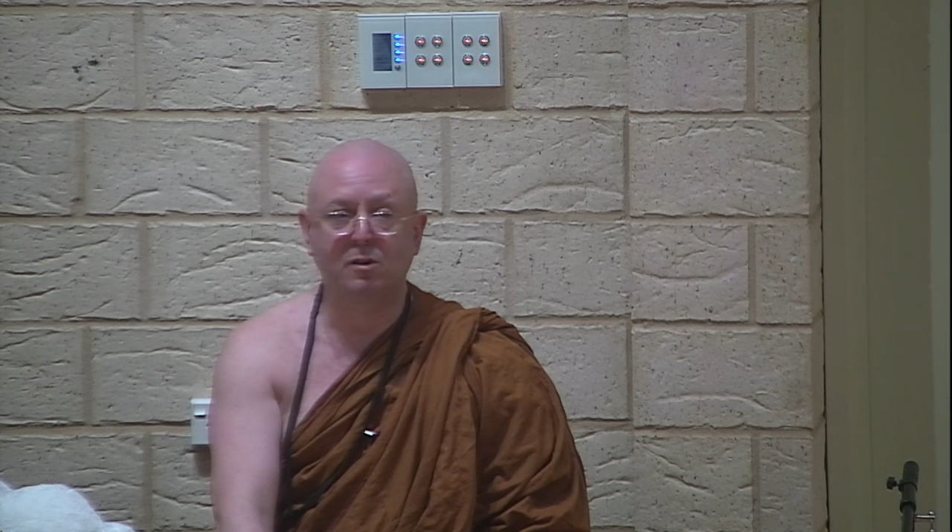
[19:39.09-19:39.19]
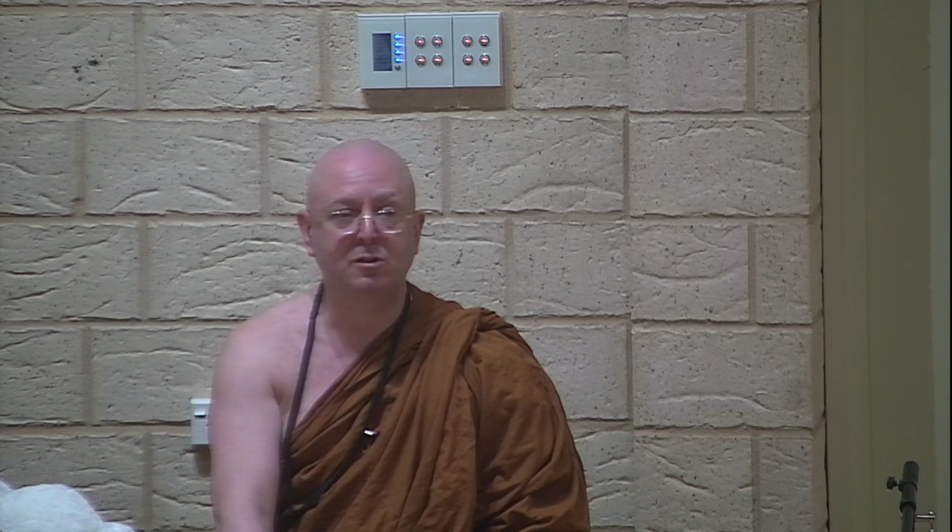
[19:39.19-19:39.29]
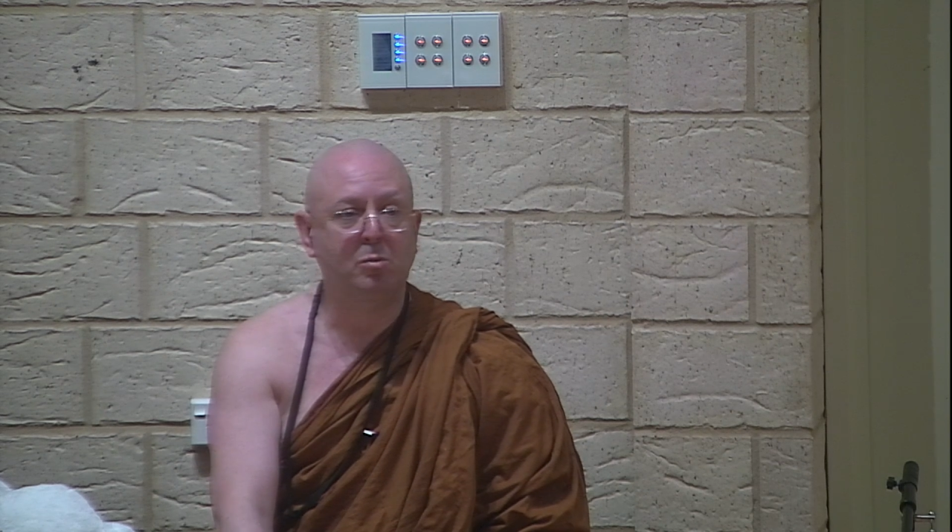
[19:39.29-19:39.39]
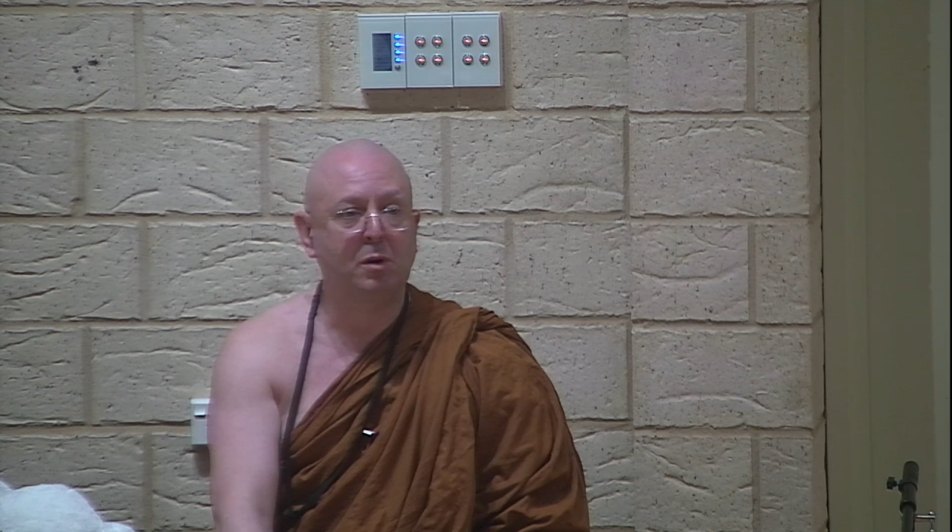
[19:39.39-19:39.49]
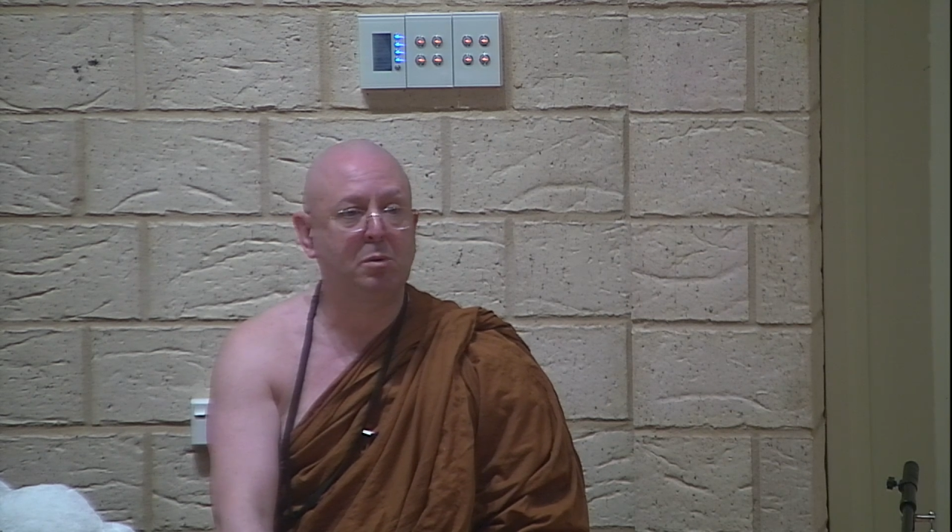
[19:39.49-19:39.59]
because I
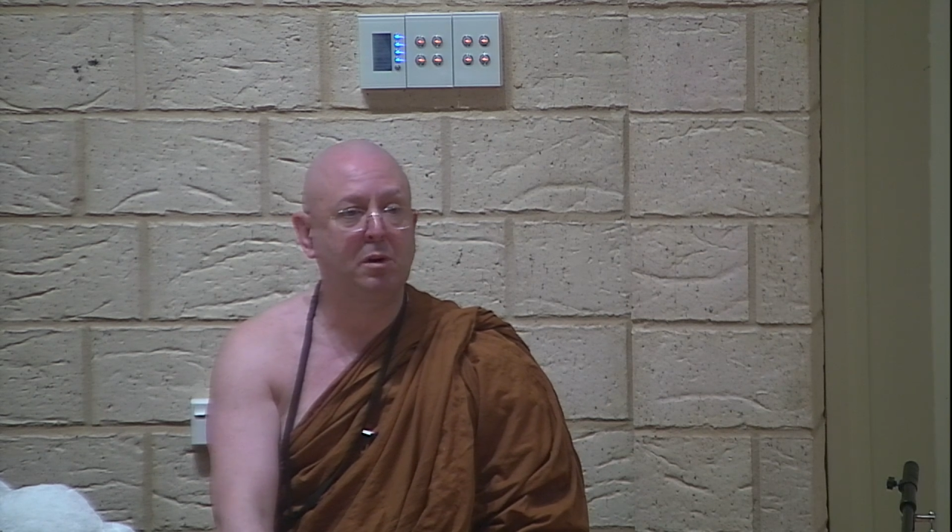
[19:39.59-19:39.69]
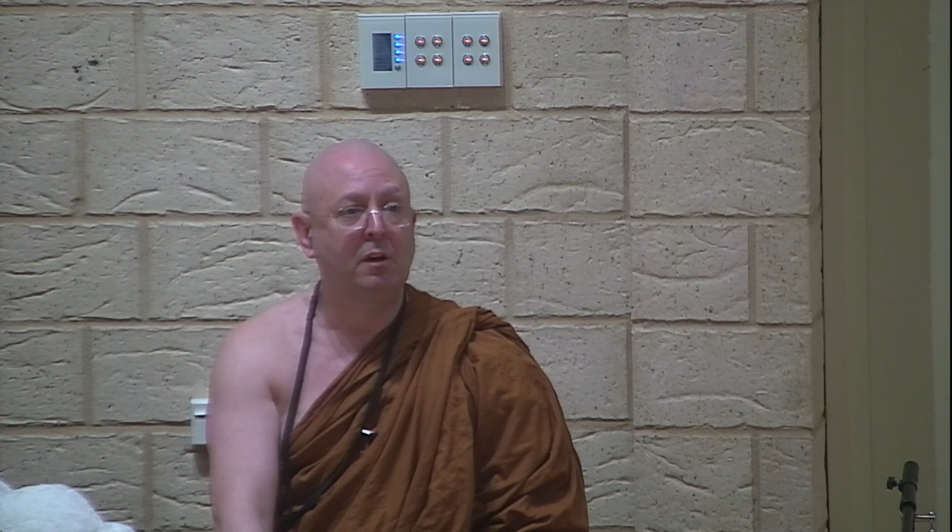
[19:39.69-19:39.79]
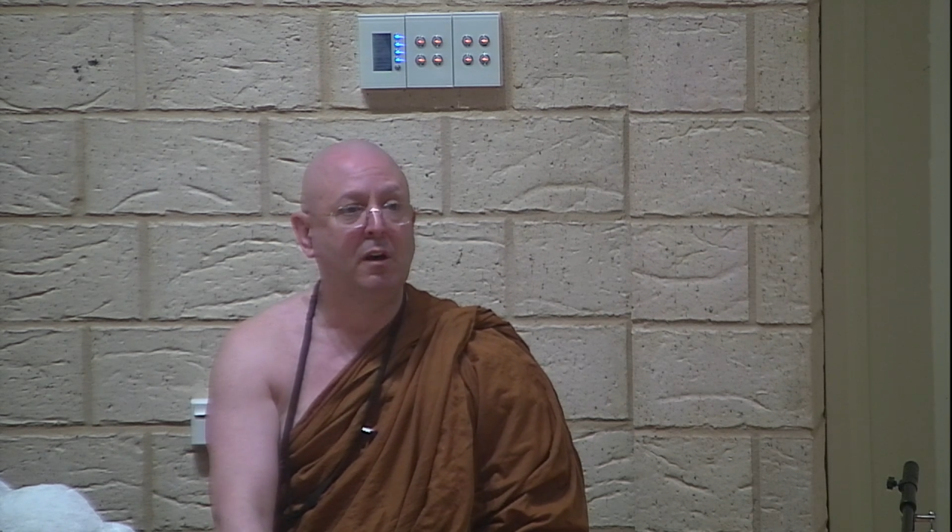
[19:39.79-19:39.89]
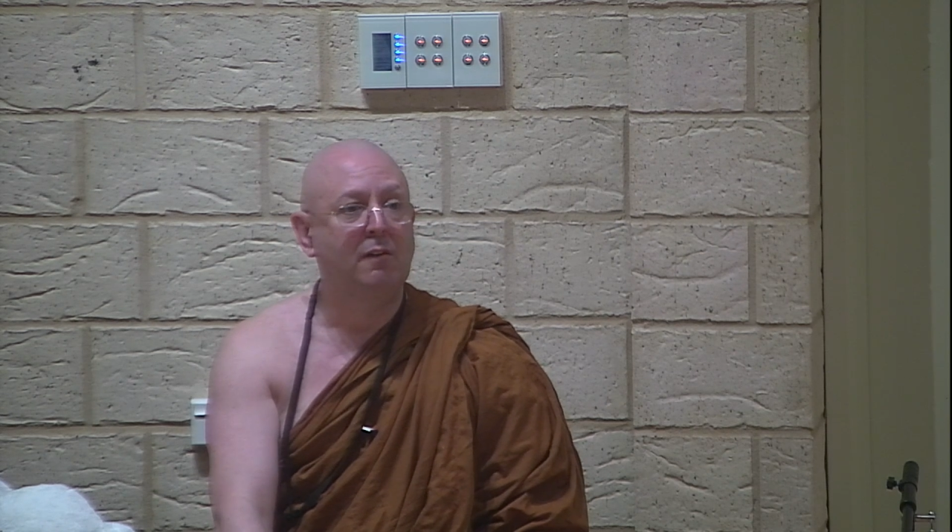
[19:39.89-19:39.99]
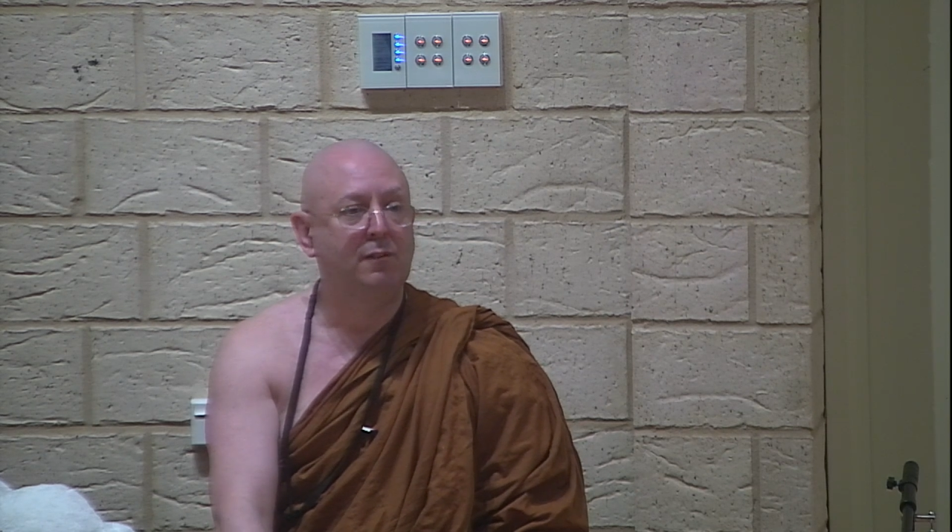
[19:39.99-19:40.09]
remember
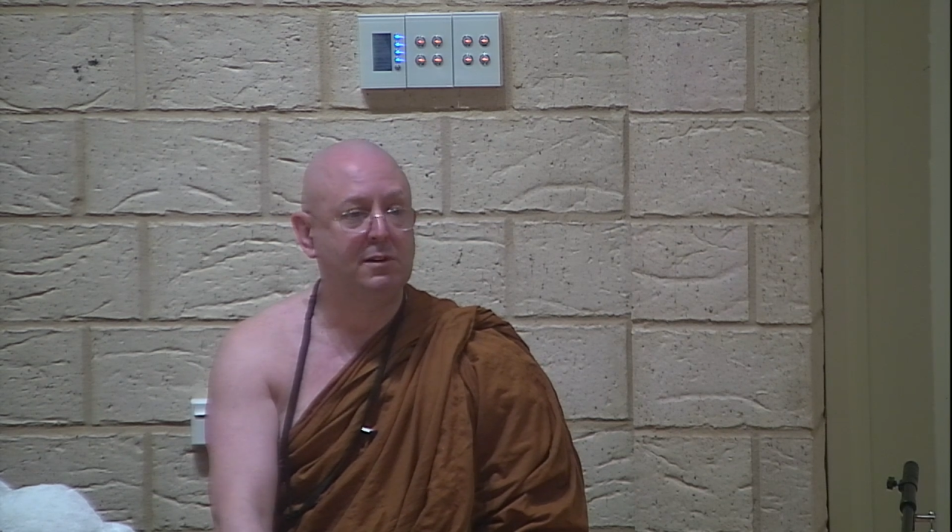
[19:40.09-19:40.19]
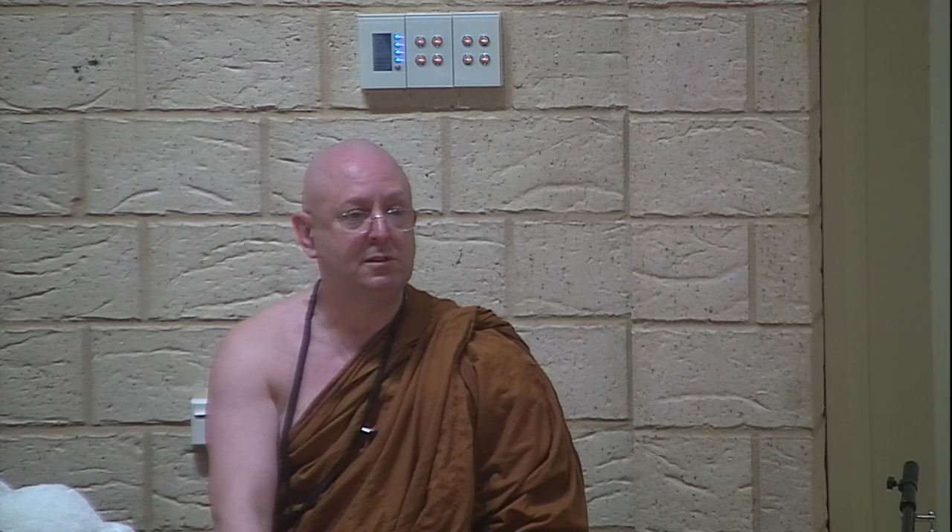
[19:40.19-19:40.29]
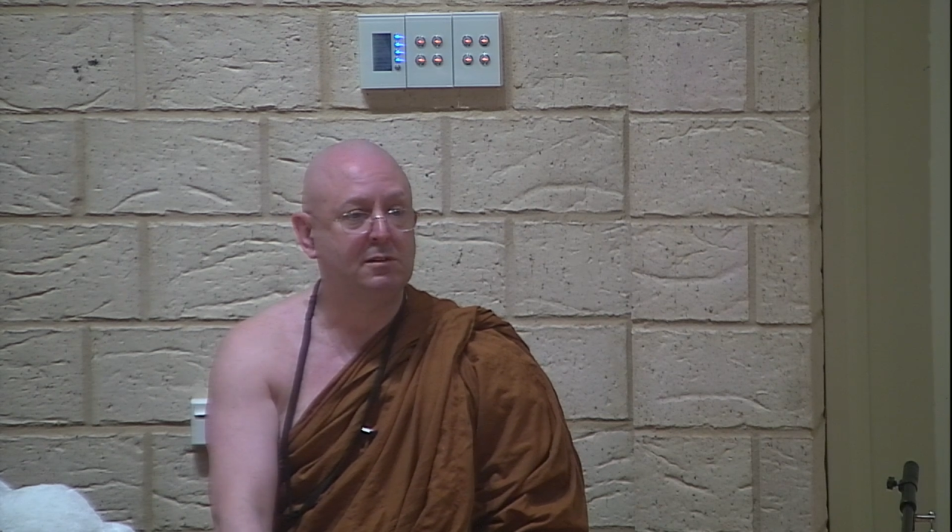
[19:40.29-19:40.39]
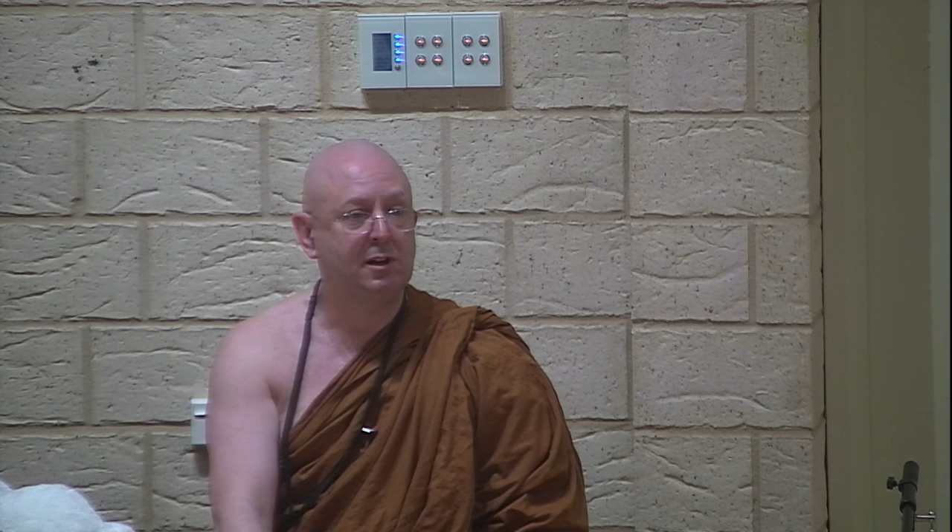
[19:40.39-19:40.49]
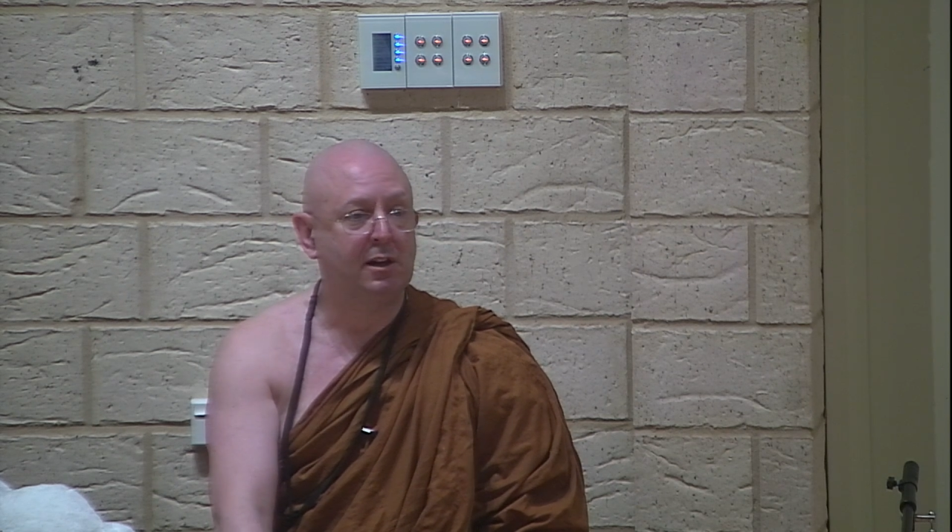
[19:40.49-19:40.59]

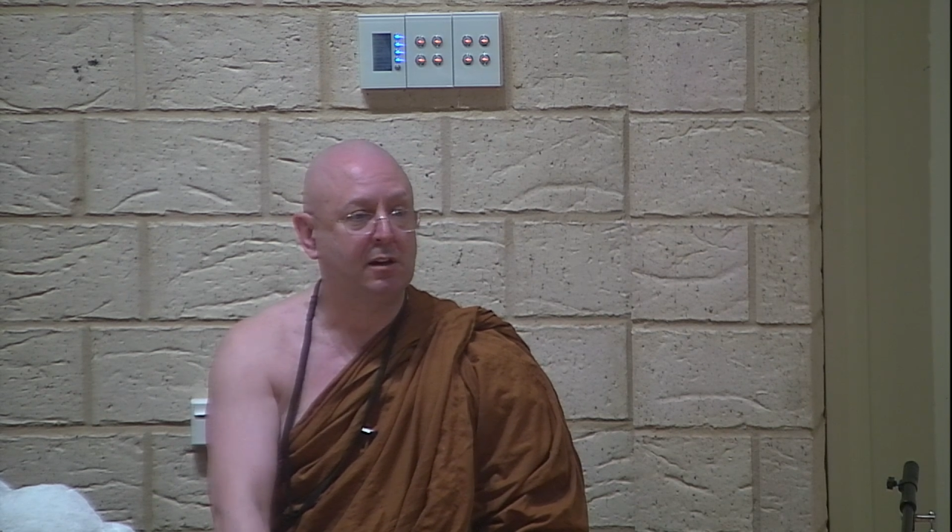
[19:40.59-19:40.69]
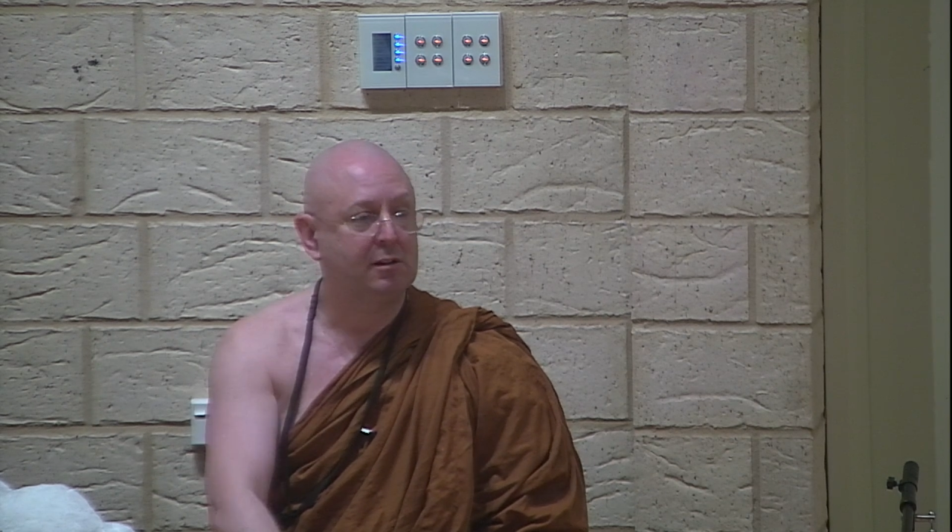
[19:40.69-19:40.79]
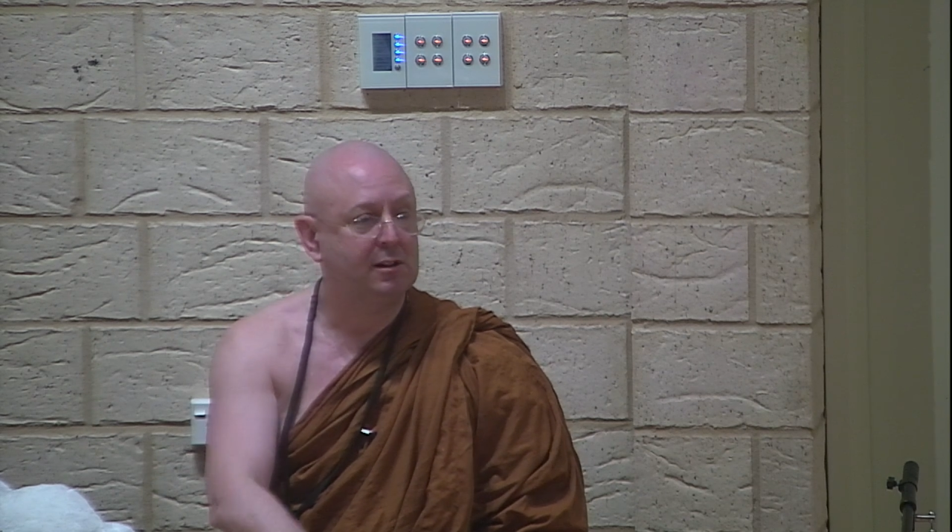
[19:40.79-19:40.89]
visiting